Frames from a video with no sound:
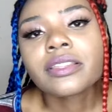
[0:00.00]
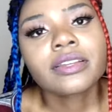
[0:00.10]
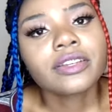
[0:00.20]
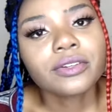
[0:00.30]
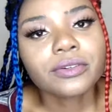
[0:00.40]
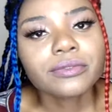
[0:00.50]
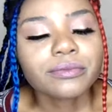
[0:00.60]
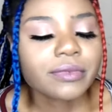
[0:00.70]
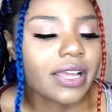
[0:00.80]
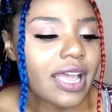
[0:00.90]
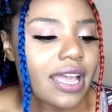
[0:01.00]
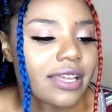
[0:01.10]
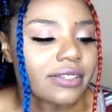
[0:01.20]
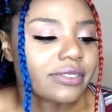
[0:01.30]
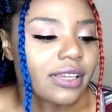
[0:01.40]
you know?
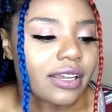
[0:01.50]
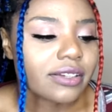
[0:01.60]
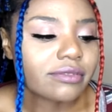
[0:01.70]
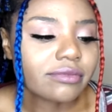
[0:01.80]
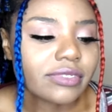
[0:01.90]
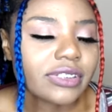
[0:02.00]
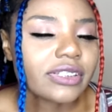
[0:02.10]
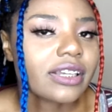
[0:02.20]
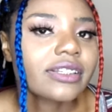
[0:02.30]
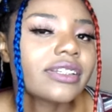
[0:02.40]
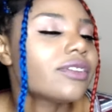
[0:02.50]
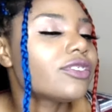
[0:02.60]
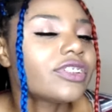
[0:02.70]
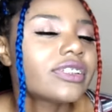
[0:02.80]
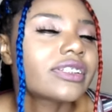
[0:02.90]
And yeah.
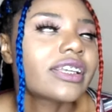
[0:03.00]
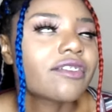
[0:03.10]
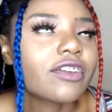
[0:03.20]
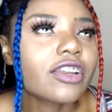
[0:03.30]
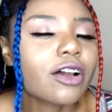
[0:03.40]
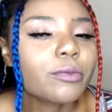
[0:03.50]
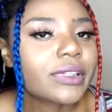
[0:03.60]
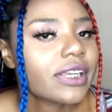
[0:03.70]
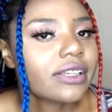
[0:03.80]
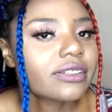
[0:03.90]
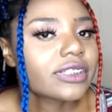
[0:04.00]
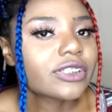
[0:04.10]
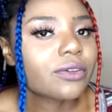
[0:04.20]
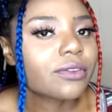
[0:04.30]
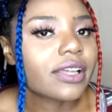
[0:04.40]
Techno's giving an update,
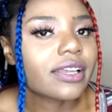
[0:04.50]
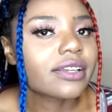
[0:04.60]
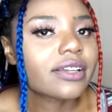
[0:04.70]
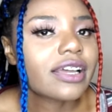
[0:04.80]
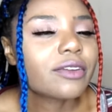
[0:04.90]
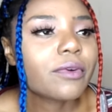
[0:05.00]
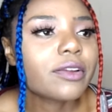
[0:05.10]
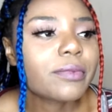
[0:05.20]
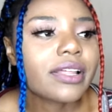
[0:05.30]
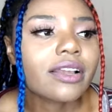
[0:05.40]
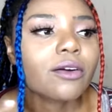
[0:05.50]
so like I didn't want to be like,